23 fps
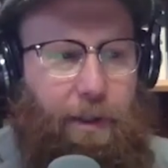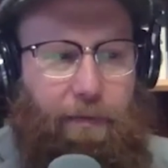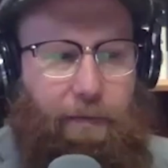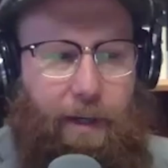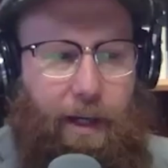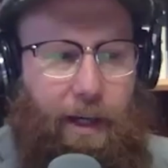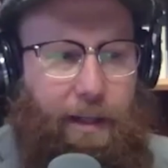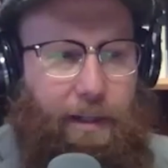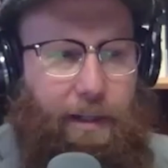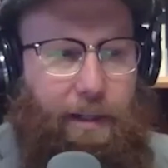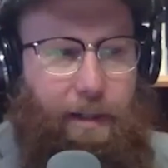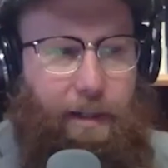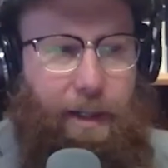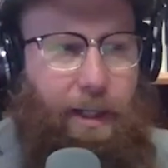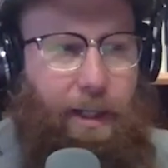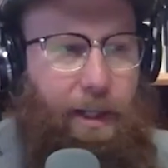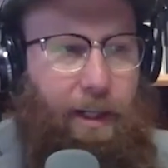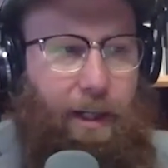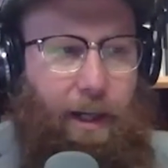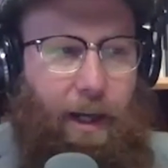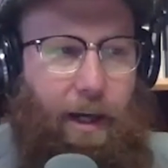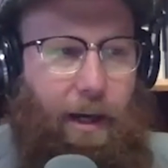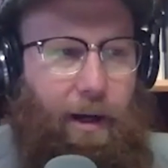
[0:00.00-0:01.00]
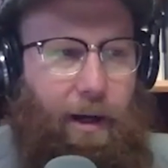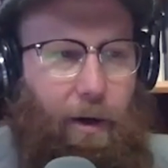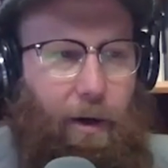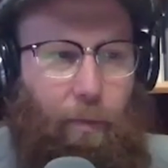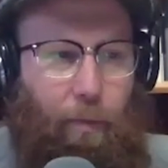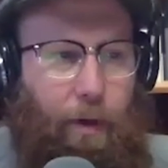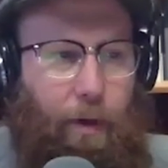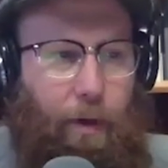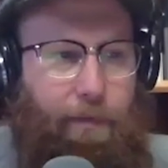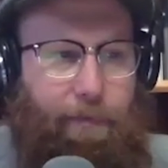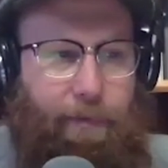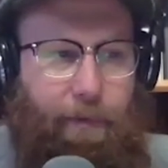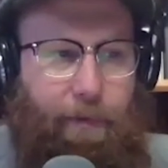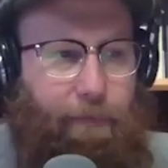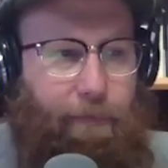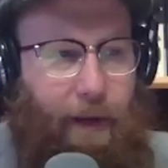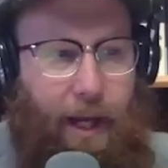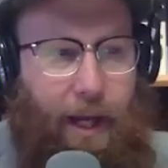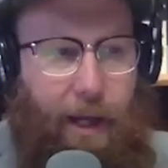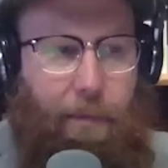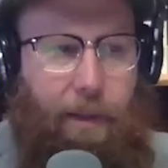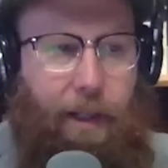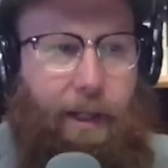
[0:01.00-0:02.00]
You've got a wonderful
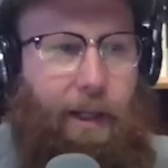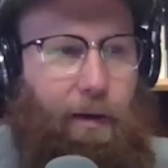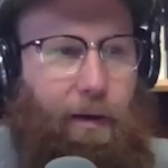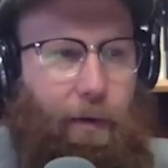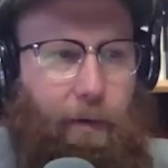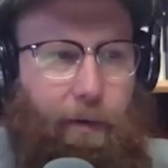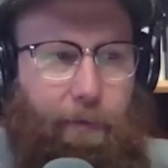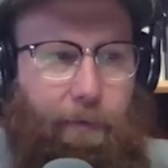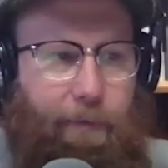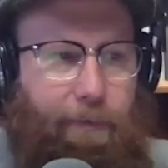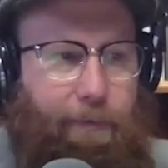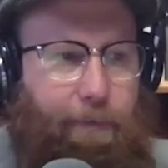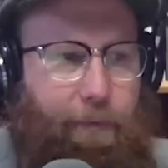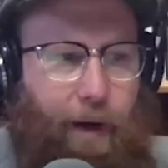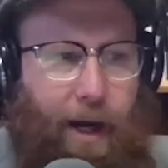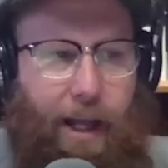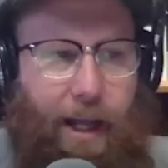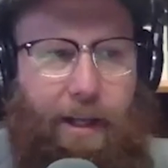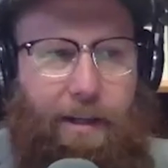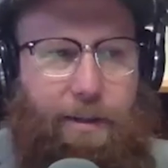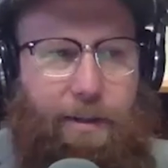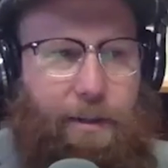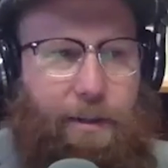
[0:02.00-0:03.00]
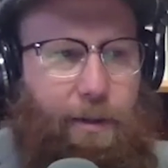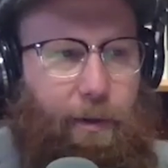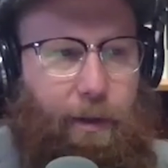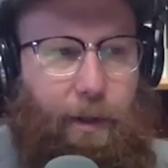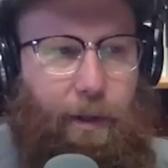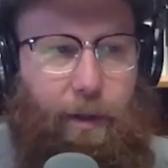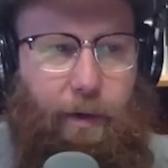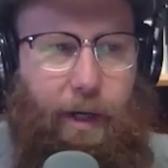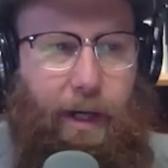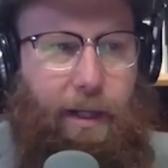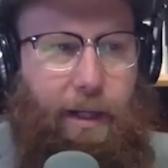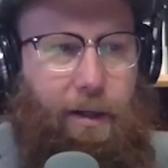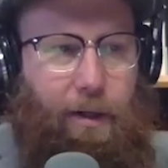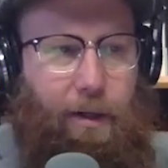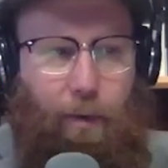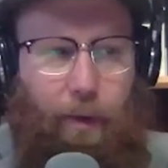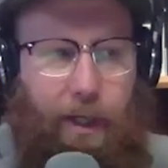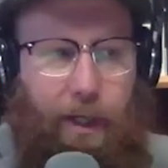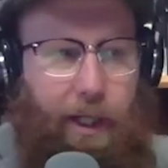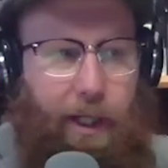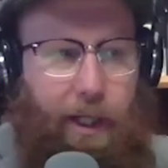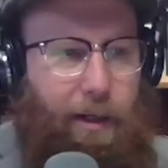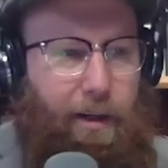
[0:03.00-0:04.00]
family or friends or a great
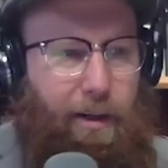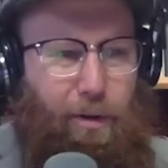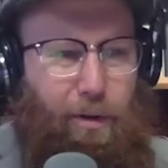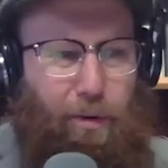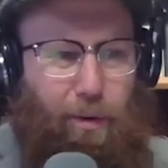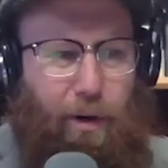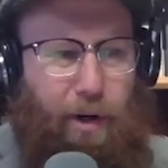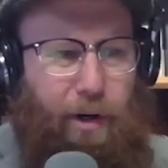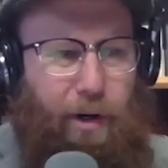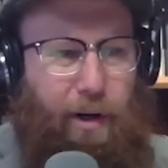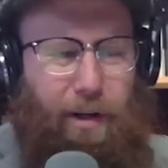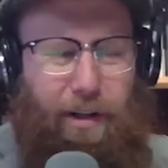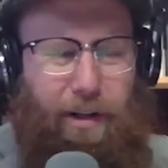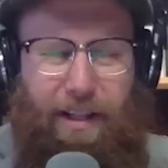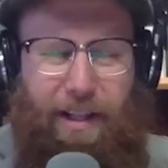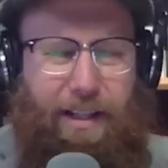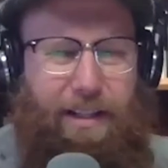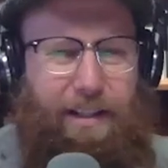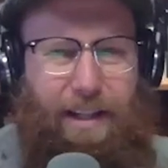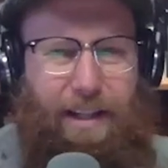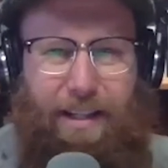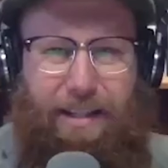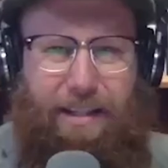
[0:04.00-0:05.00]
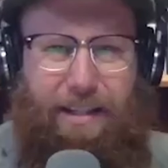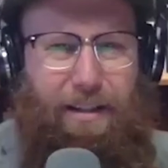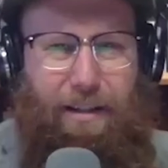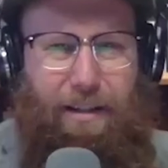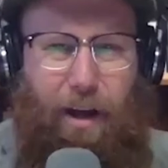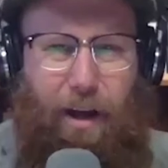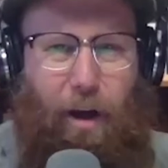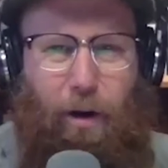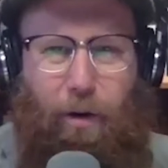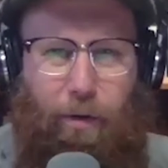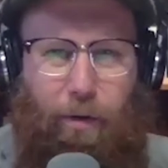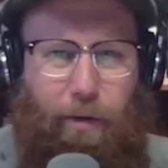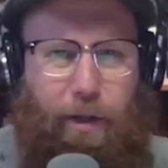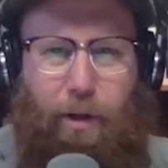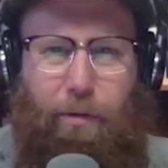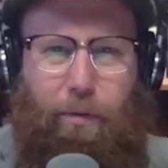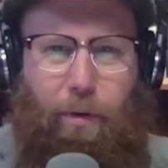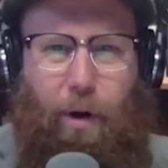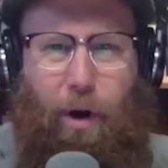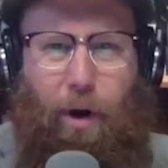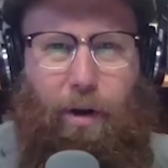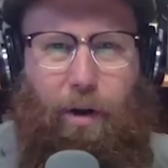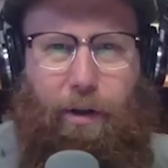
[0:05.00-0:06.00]
career, or it doesn't. No, you're
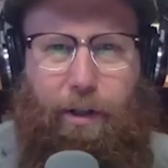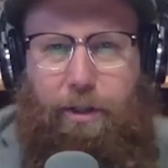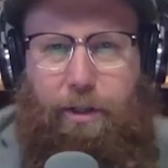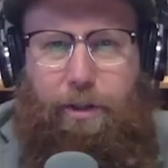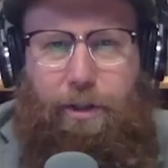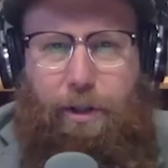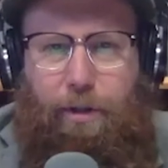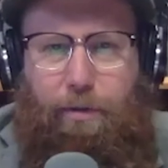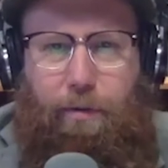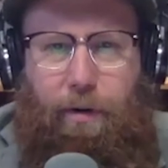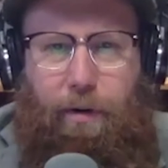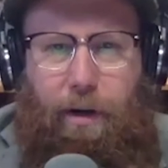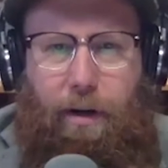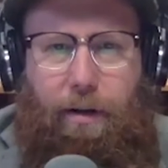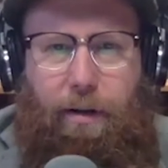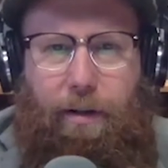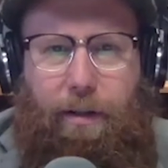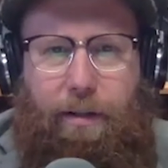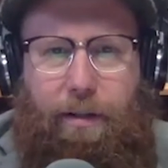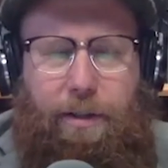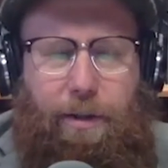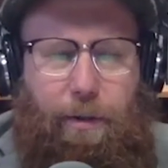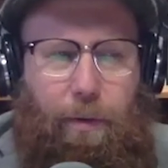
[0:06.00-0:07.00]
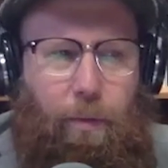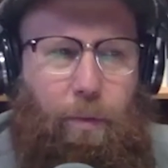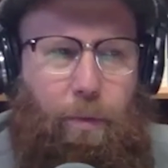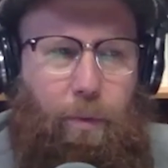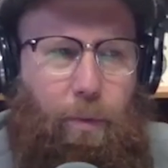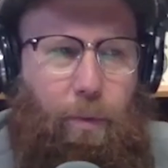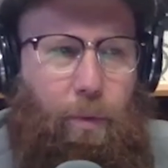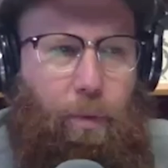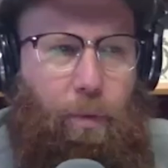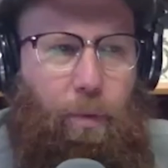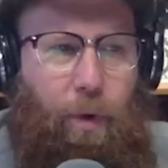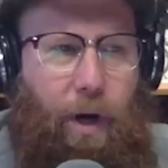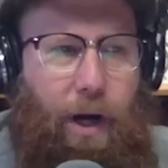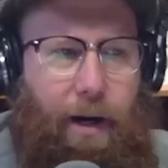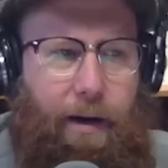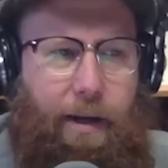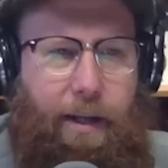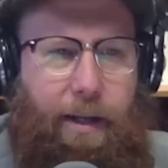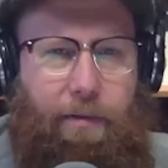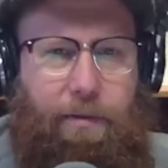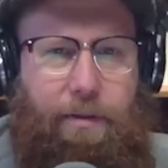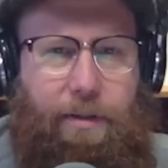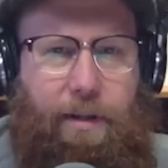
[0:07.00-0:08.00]
wrong. You're just wrong. So why are
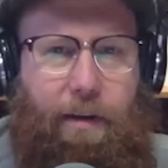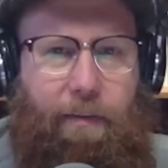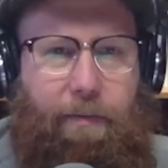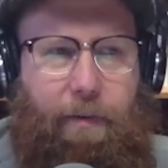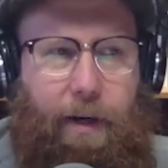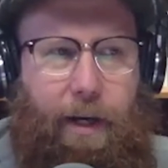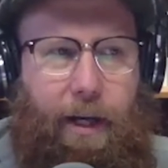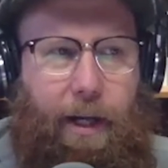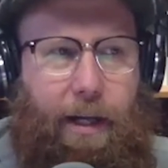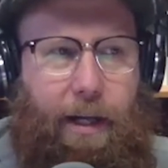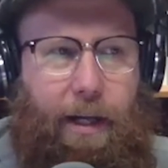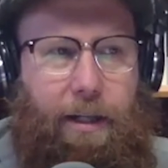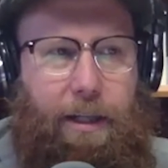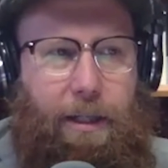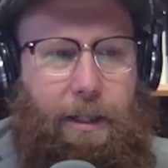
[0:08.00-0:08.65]
you suffering?